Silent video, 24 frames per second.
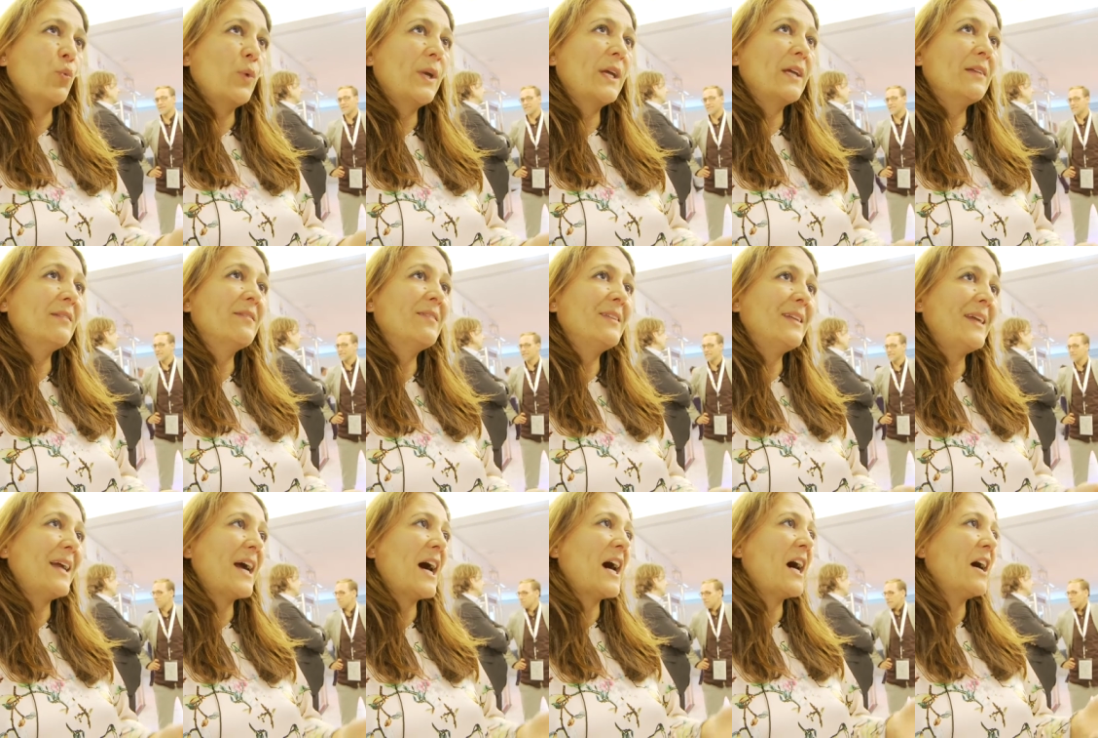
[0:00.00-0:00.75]
We can
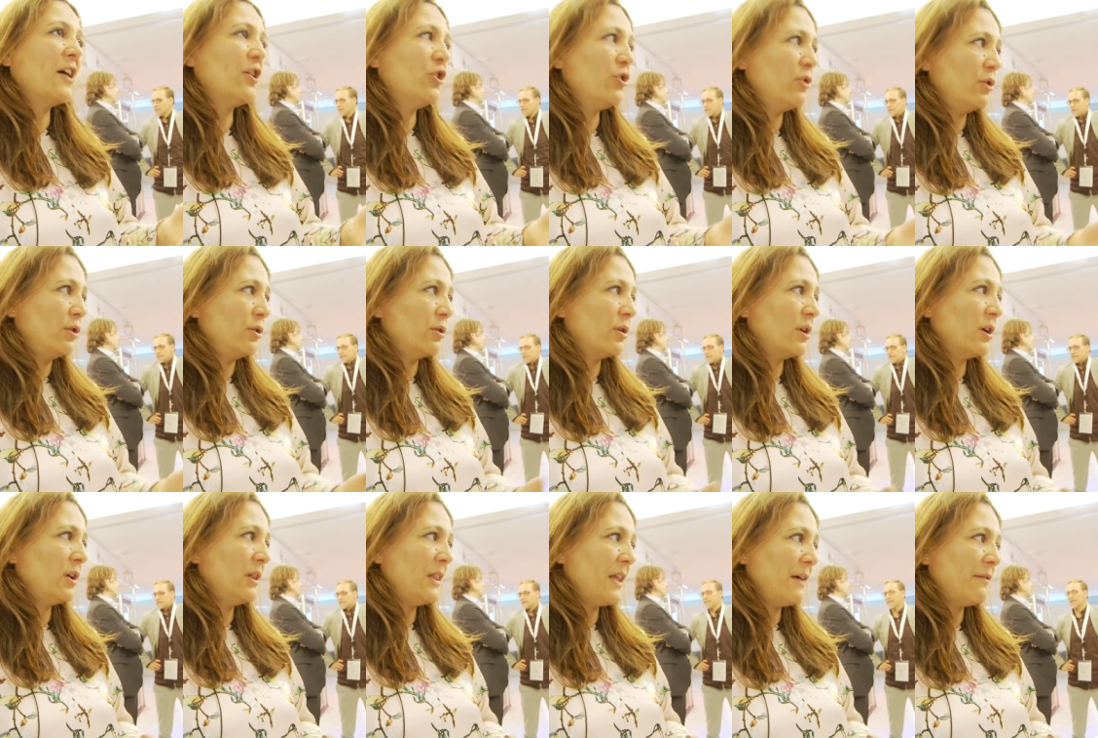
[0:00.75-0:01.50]
see higher
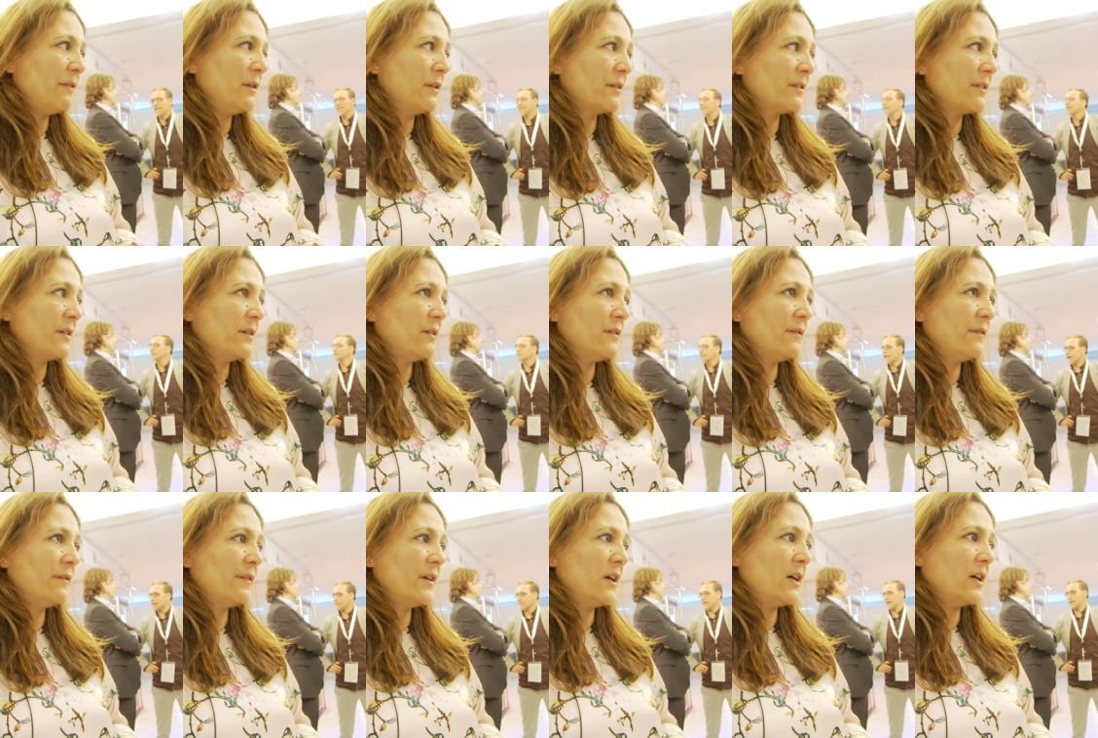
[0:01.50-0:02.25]
uh, levels
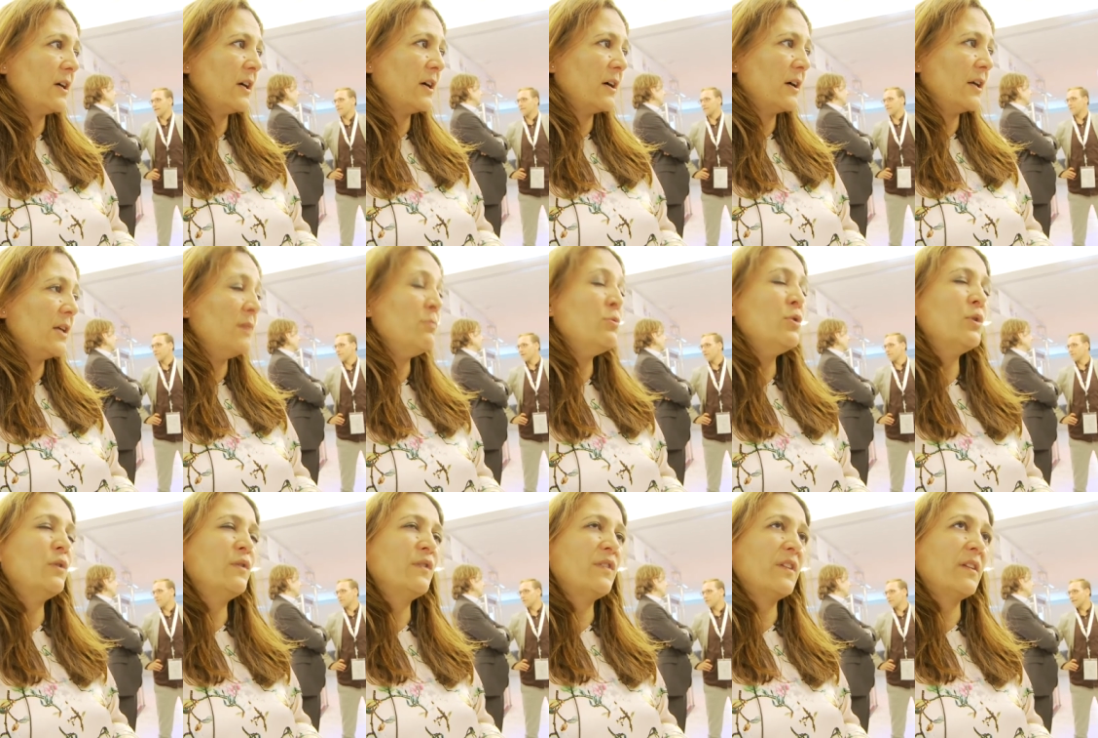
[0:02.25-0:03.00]
of uh,
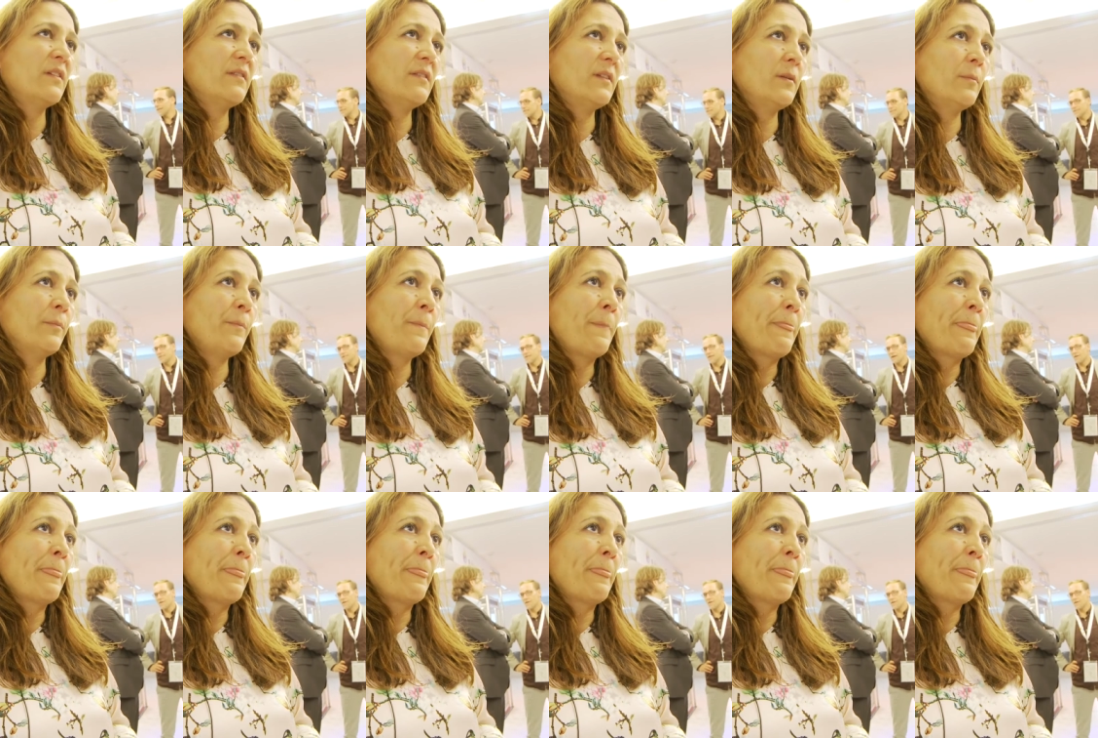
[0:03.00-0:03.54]
immune system.